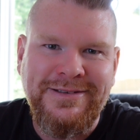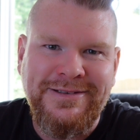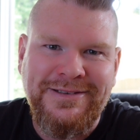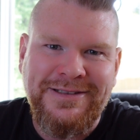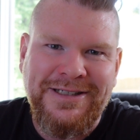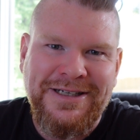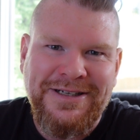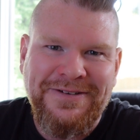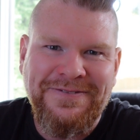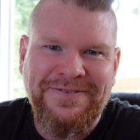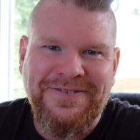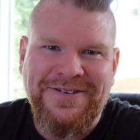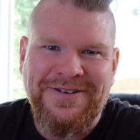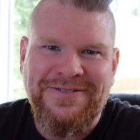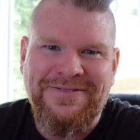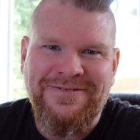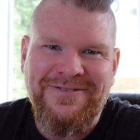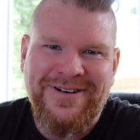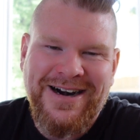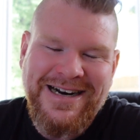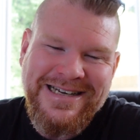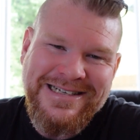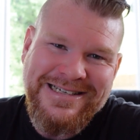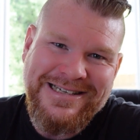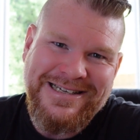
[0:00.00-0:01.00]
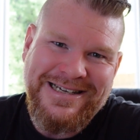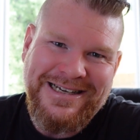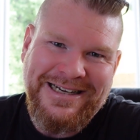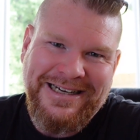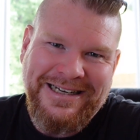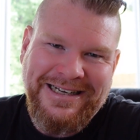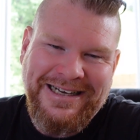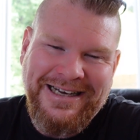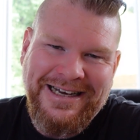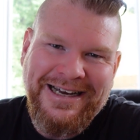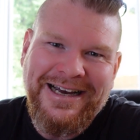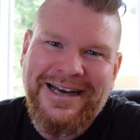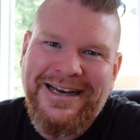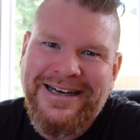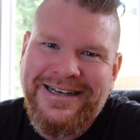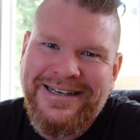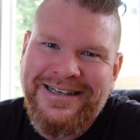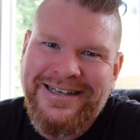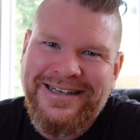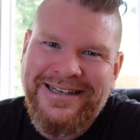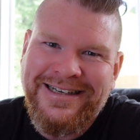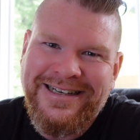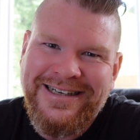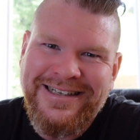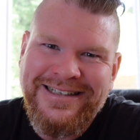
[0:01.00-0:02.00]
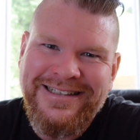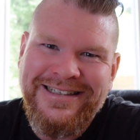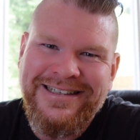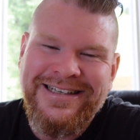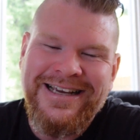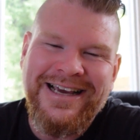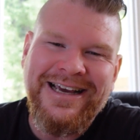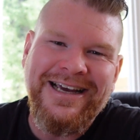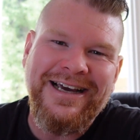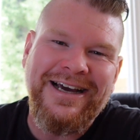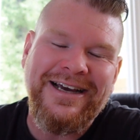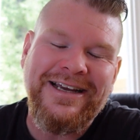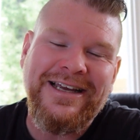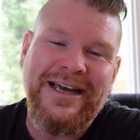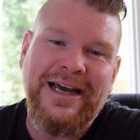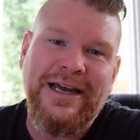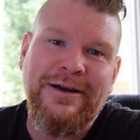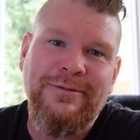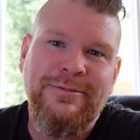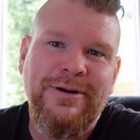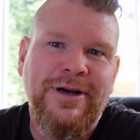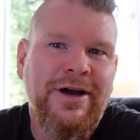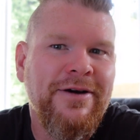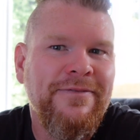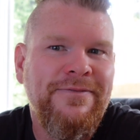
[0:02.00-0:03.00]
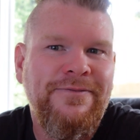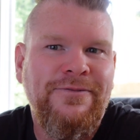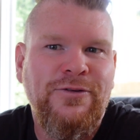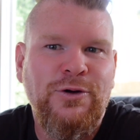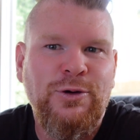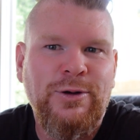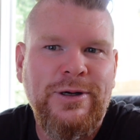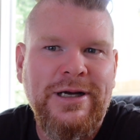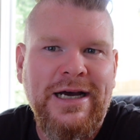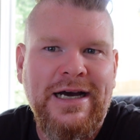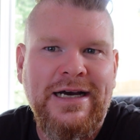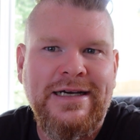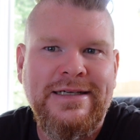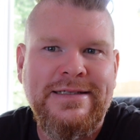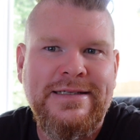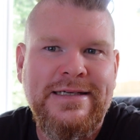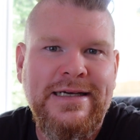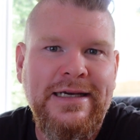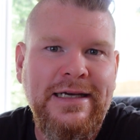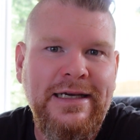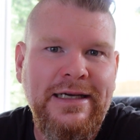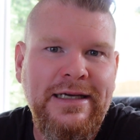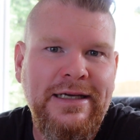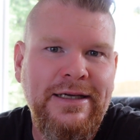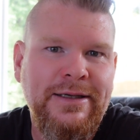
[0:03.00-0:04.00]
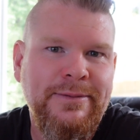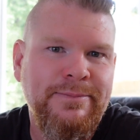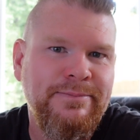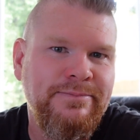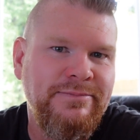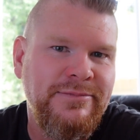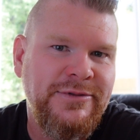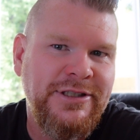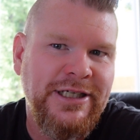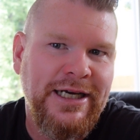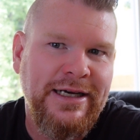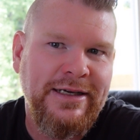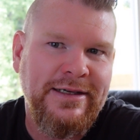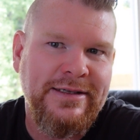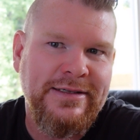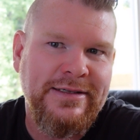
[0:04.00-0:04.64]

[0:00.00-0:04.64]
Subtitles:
Tickford Racing. Yeah, okay, we got 4 cars here. Jake